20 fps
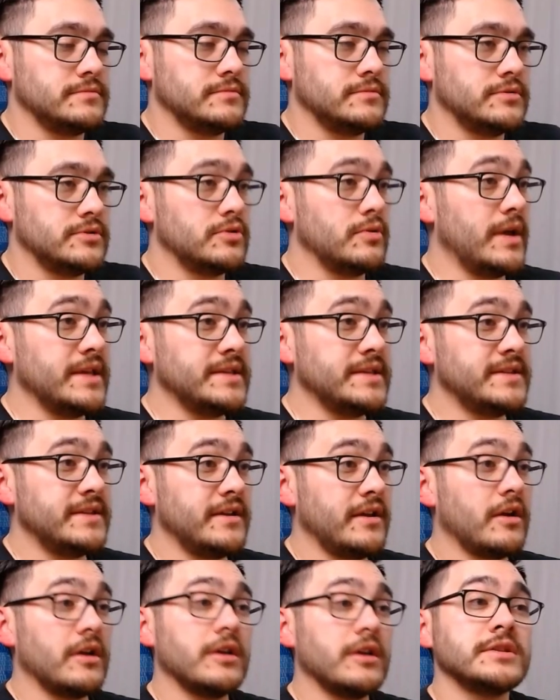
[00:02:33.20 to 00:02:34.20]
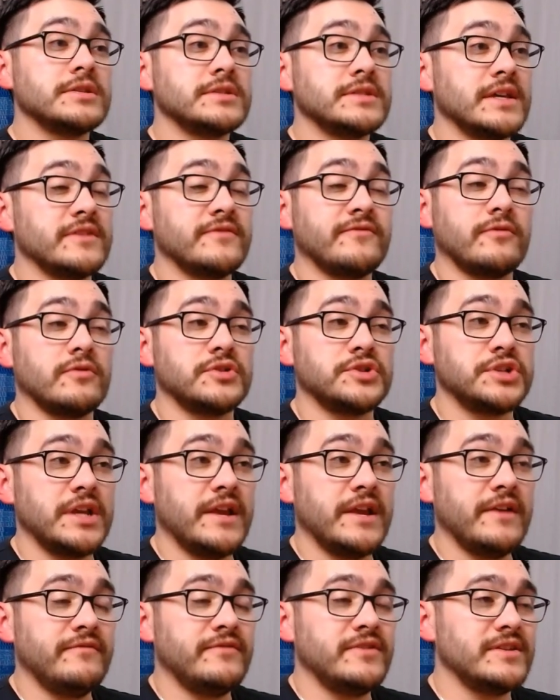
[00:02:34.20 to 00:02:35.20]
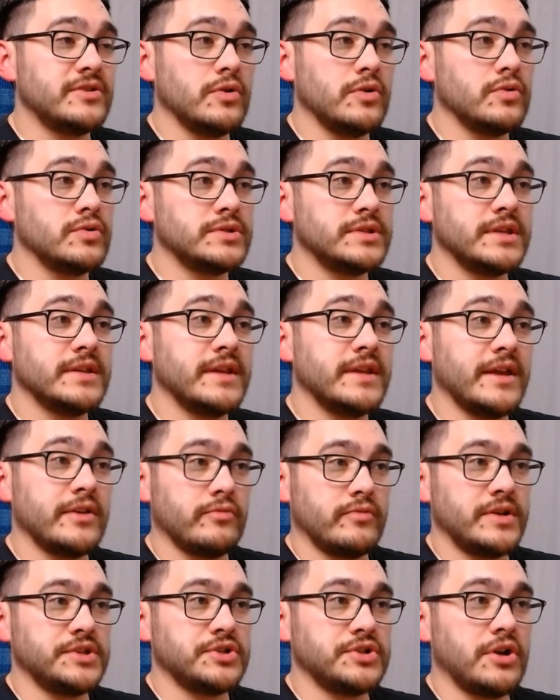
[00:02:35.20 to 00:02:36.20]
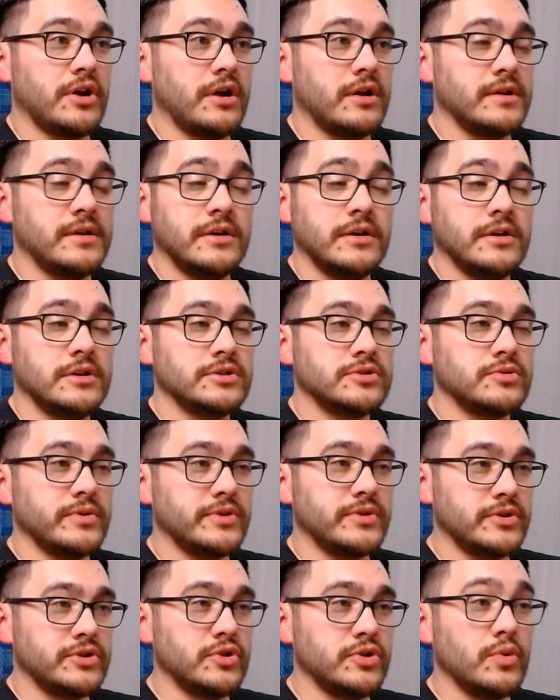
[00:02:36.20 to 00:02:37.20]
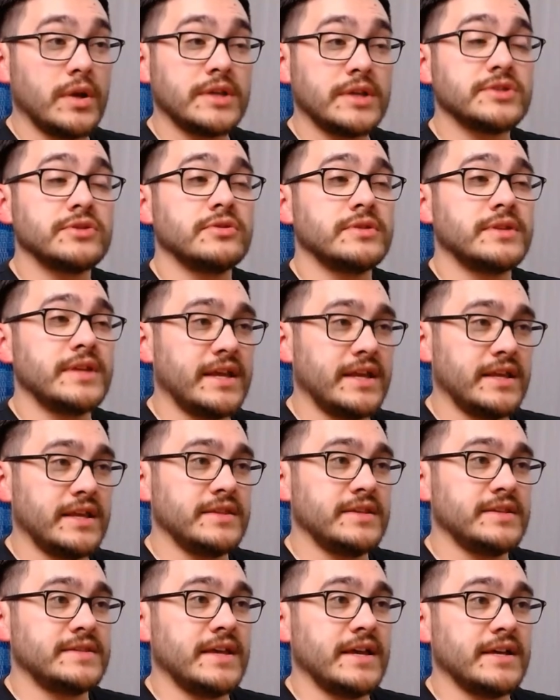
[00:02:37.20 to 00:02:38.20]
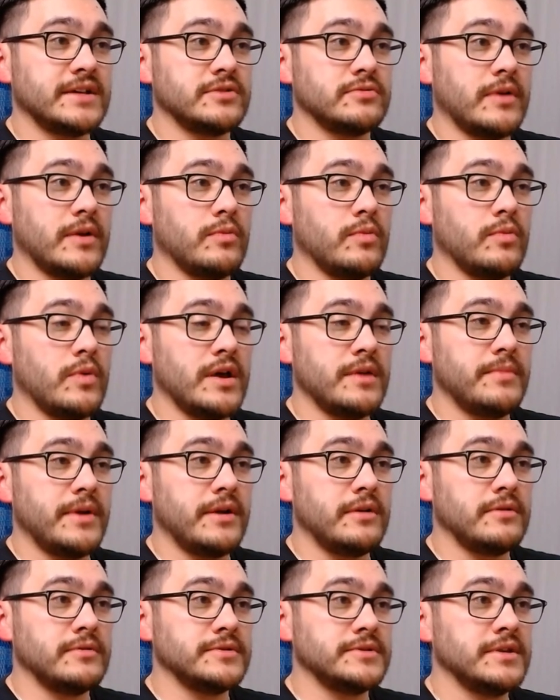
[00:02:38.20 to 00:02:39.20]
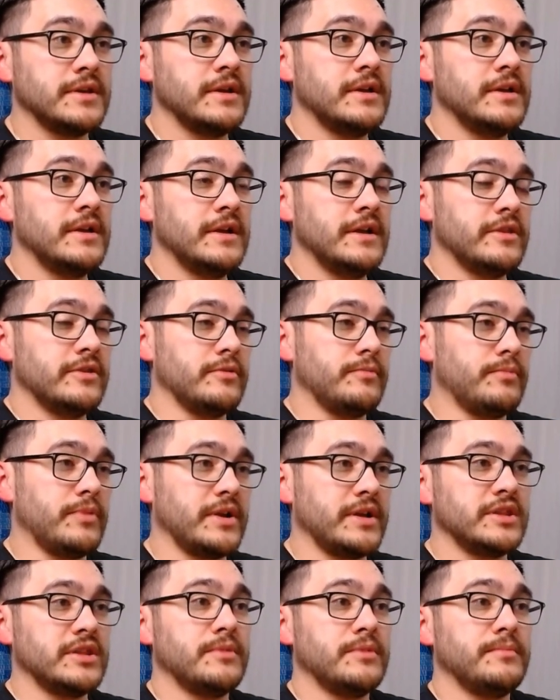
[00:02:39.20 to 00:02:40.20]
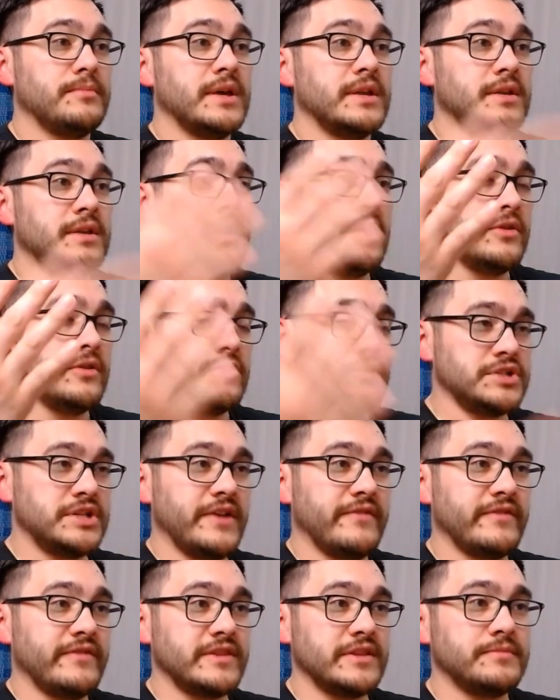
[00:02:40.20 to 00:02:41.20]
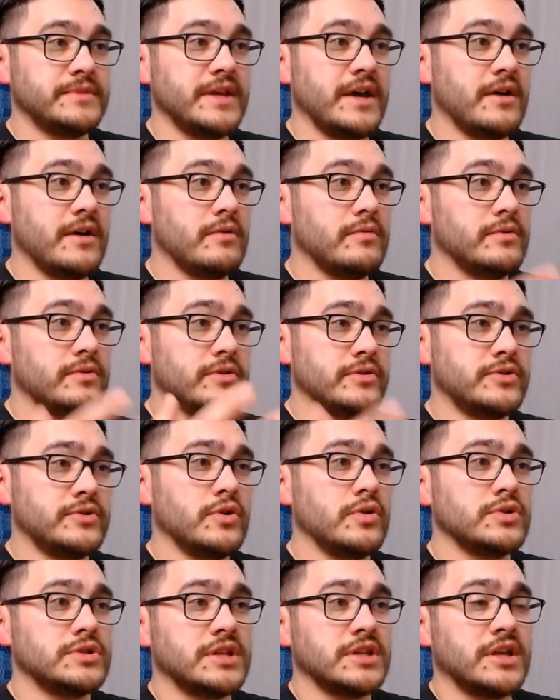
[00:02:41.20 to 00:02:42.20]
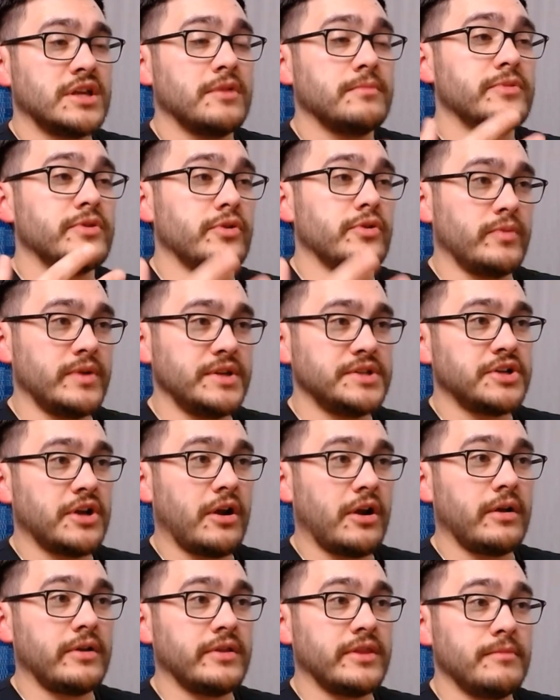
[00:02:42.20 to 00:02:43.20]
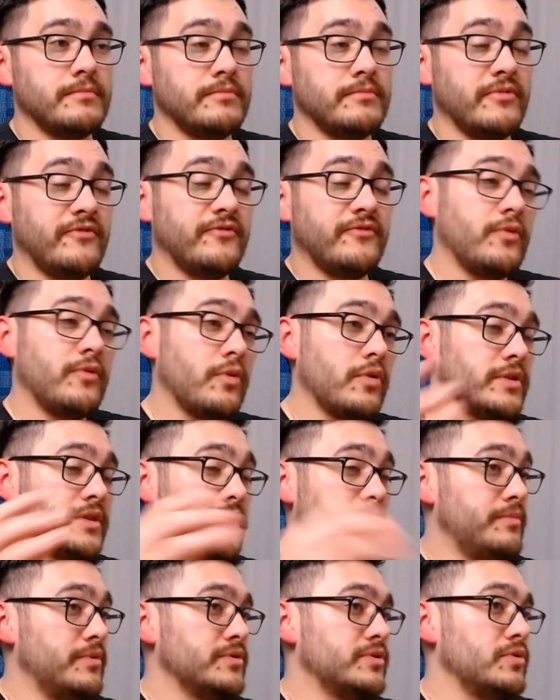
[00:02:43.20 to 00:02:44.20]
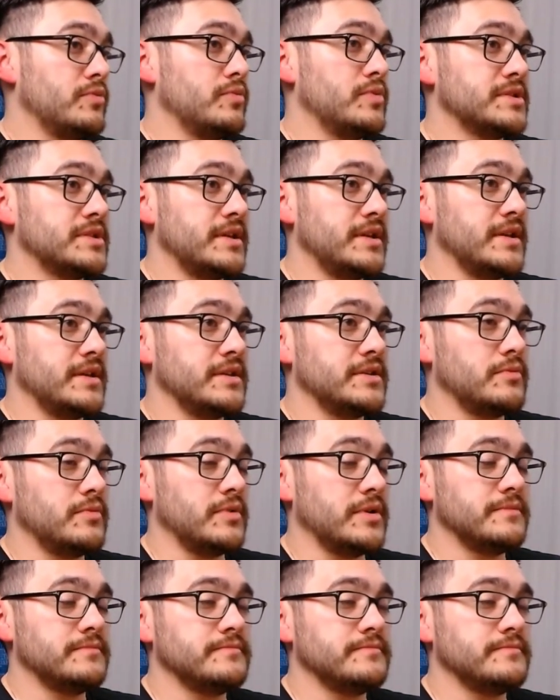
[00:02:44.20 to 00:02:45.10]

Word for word: So STR stands for shaved, toasted, and recharred. So what they're doing is they're taking these ex red wine barrels, they're bringing them in, they're shaving them down, they're toasting them, they're recharring them before they put the whiskey into it.